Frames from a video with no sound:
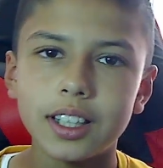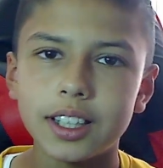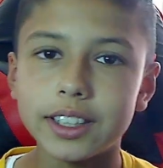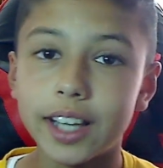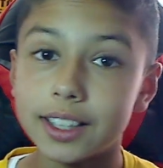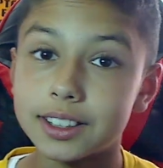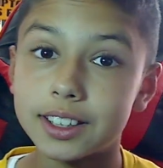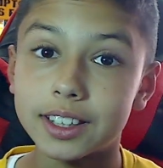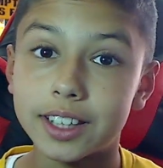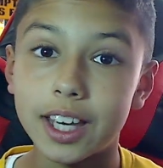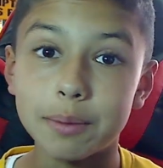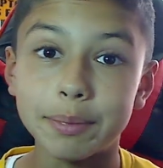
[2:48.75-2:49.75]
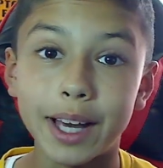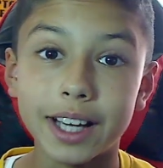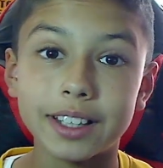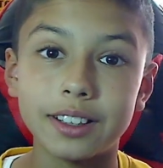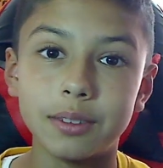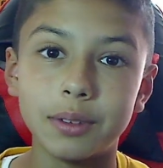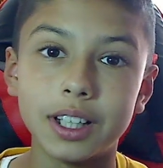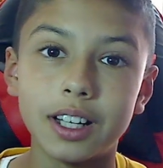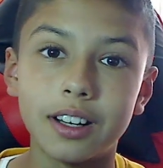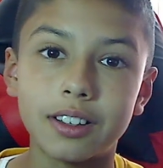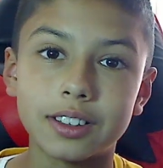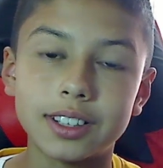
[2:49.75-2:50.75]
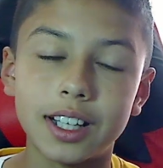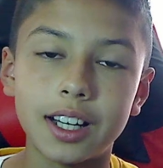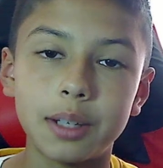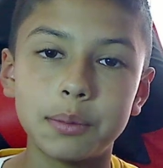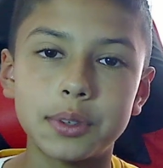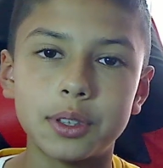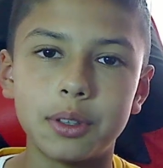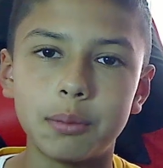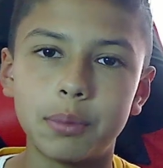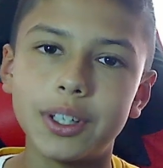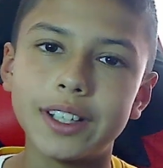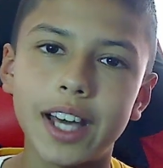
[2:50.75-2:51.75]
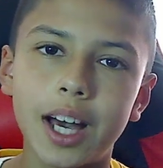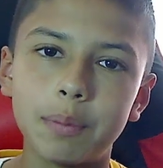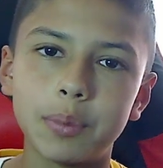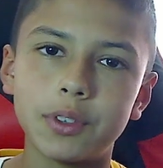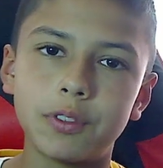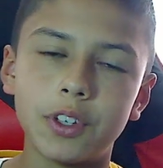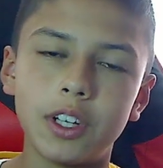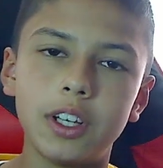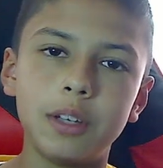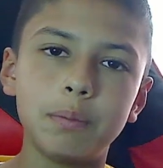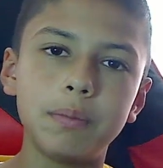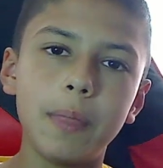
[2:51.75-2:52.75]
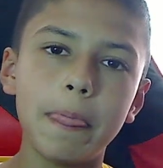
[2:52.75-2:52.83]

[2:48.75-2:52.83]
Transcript: He hasn't came back in a really long time, so I'm pretty happy for him.